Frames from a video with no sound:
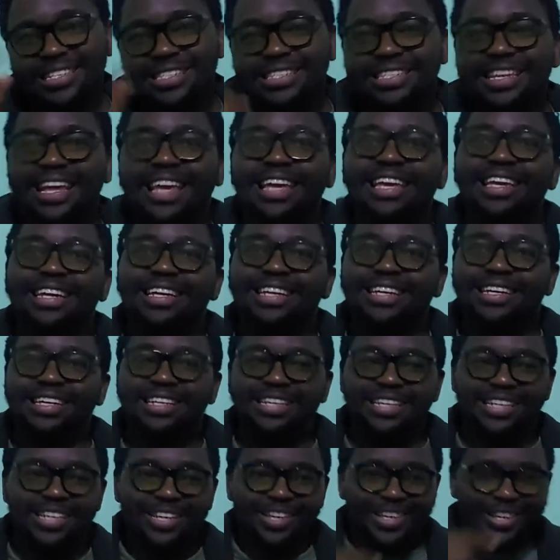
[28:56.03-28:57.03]

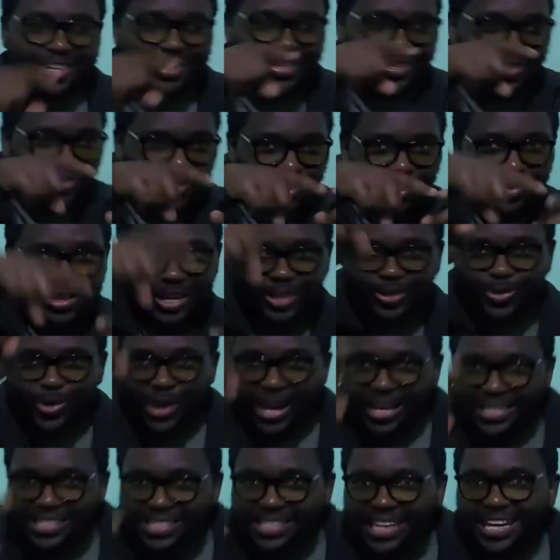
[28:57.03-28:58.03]
snake. So that's
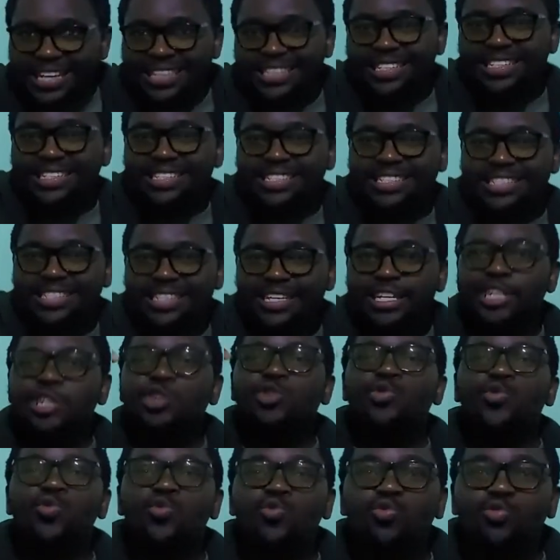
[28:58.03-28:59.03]
why it's like this.
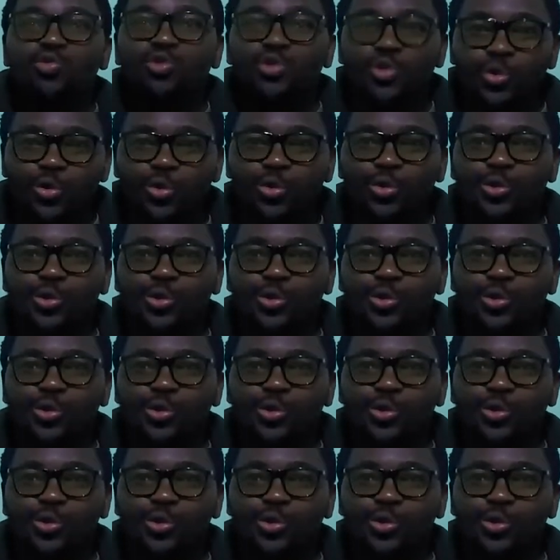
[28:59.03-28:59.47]
Nu.